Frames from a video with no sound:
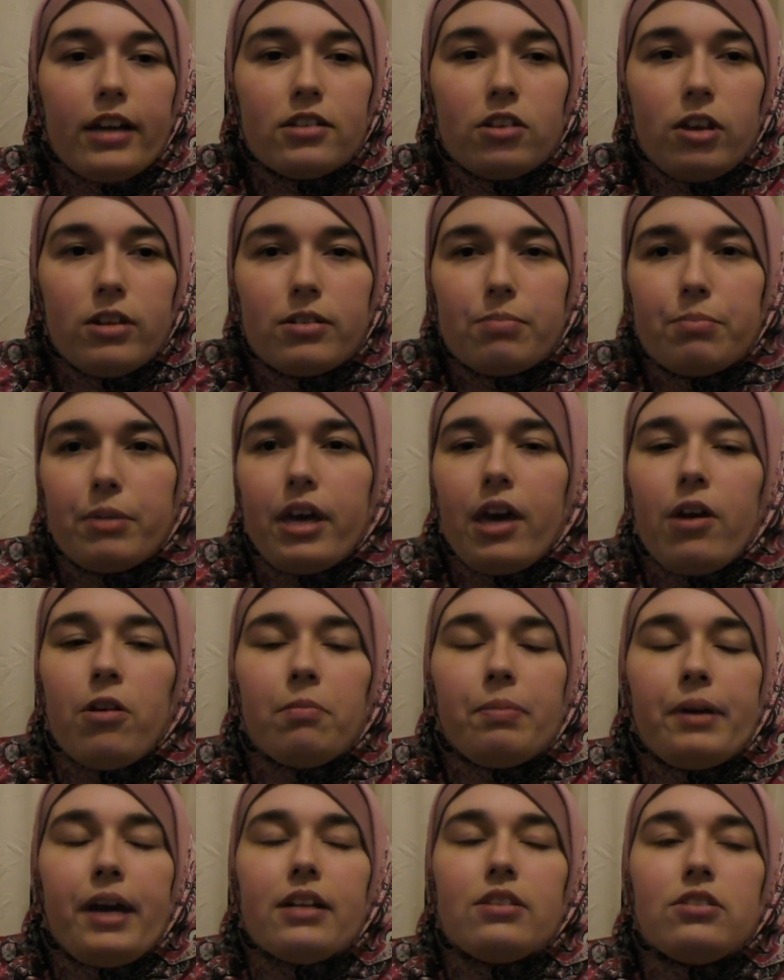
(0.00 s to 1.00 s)
So it's my own
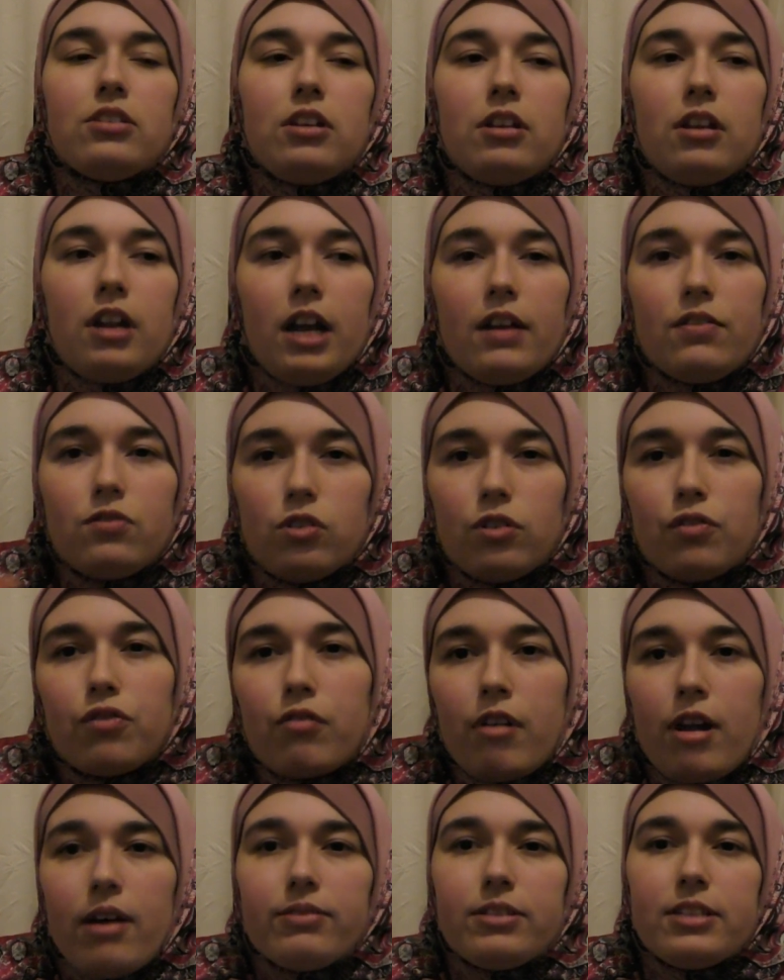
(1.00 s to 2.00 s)
pattern, and I've sort of
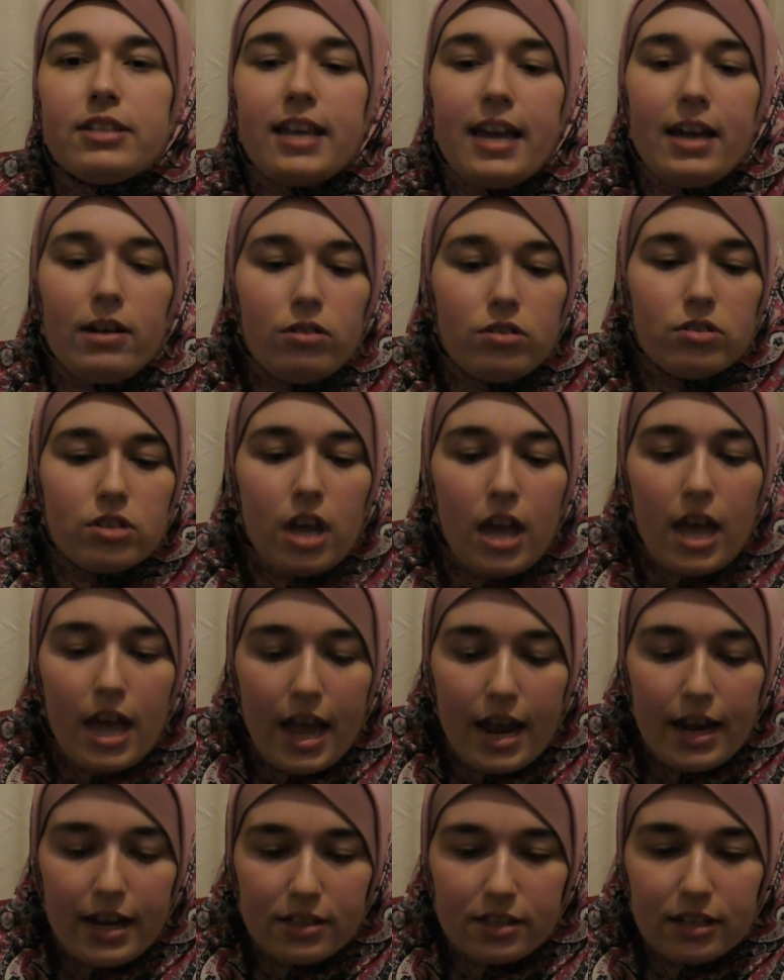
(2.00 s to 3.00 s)
graphed it out,
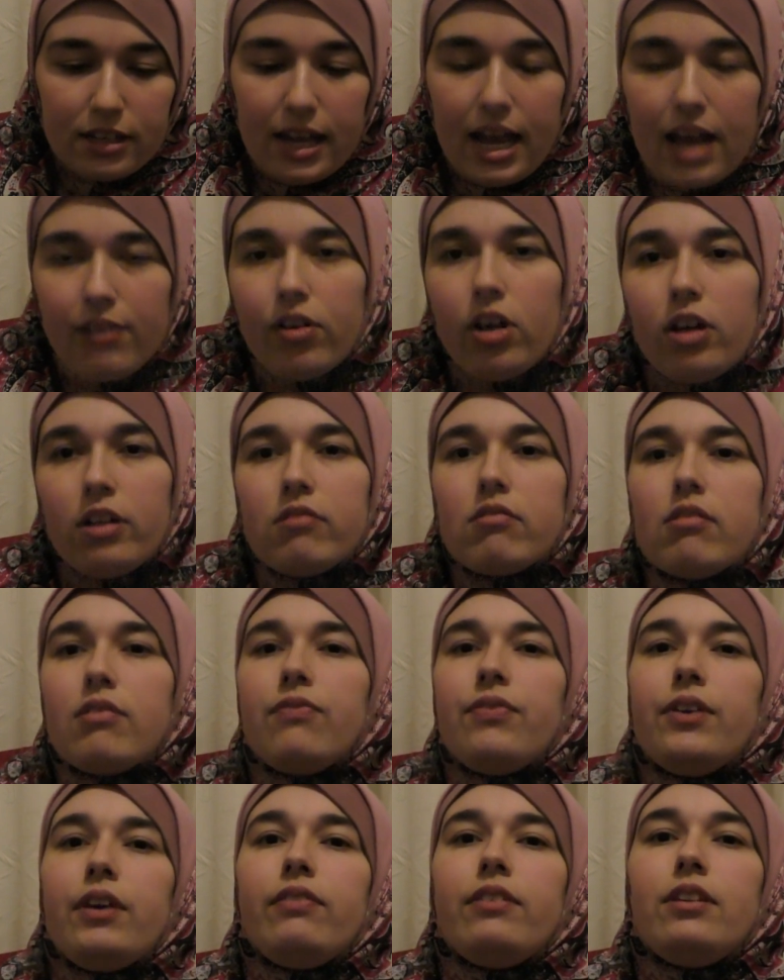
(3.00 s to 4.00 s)
and it's going to have
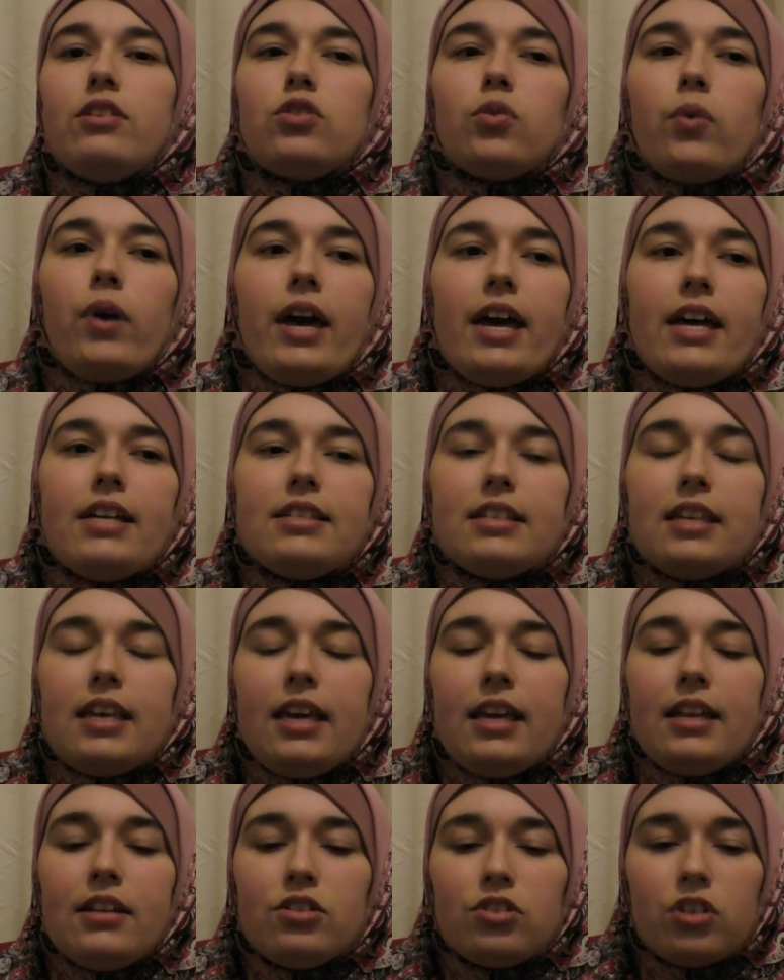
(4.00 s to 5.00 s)
150 squares
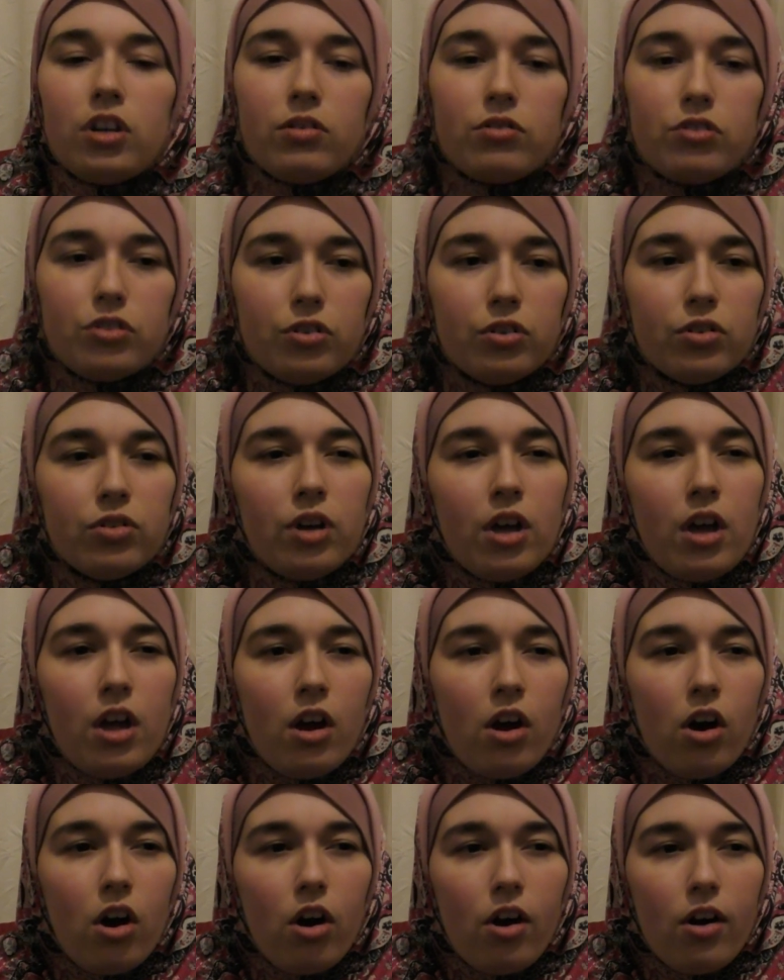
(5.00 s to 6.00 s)
in total
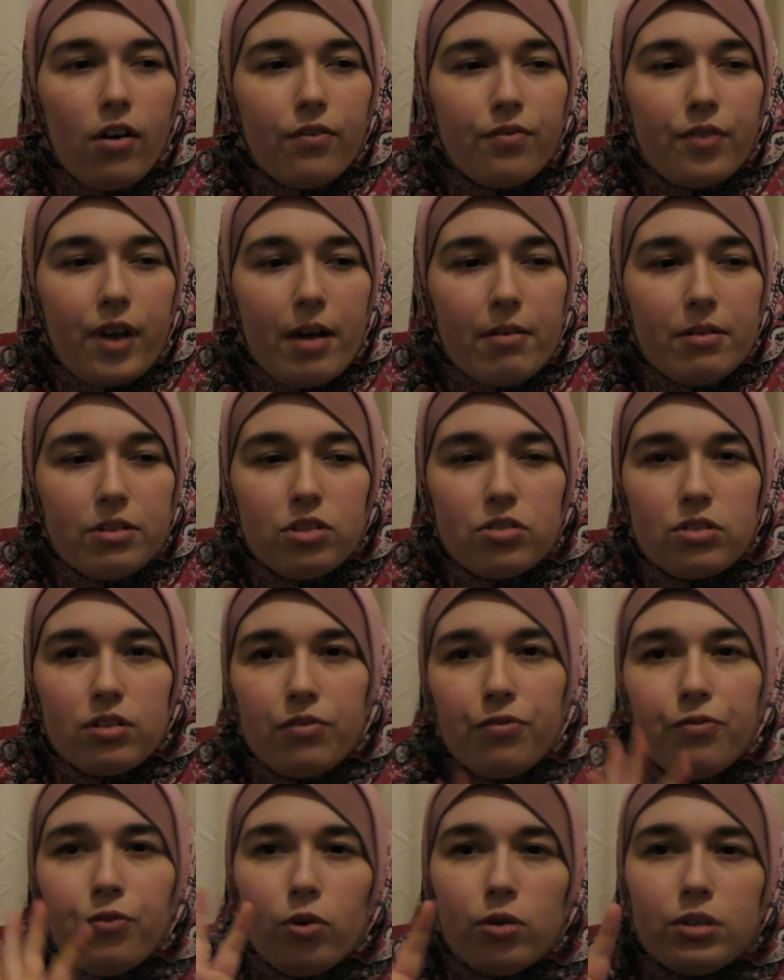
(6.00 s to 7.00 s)
of, it's using
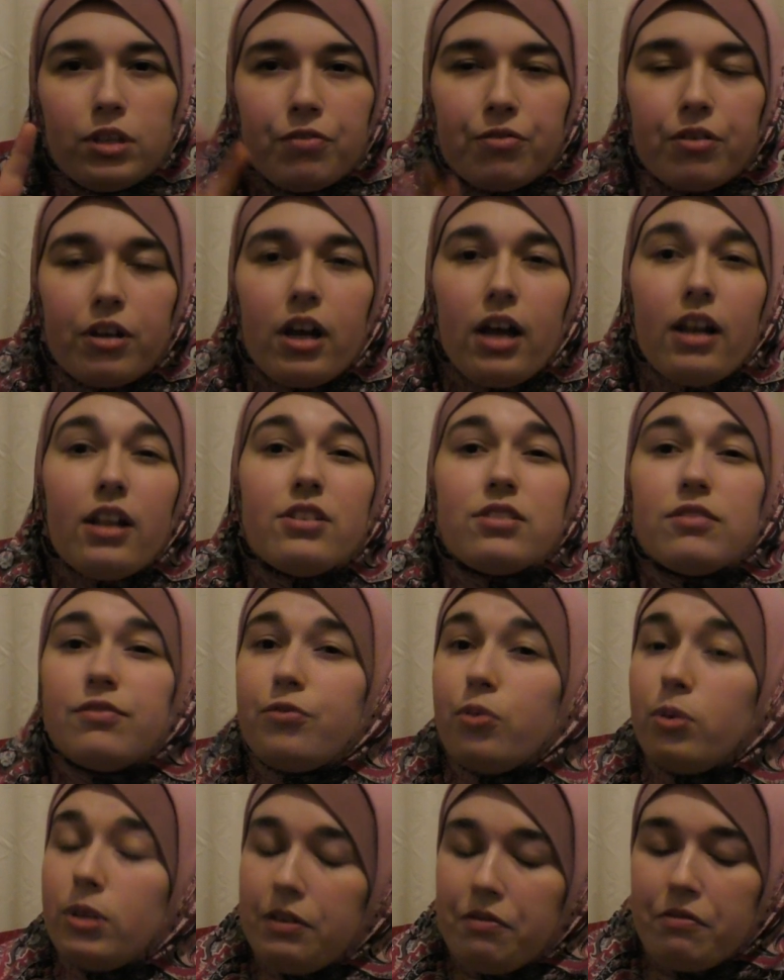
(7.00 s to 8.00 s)
4 different colours and
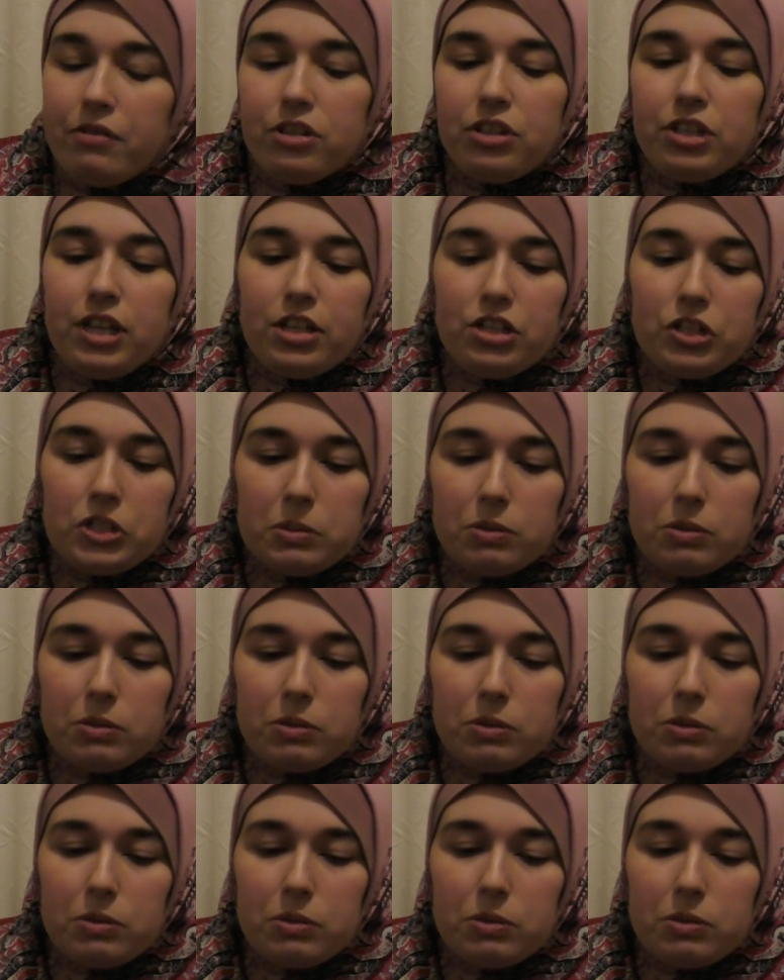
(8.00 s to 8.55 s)
4 different stitches.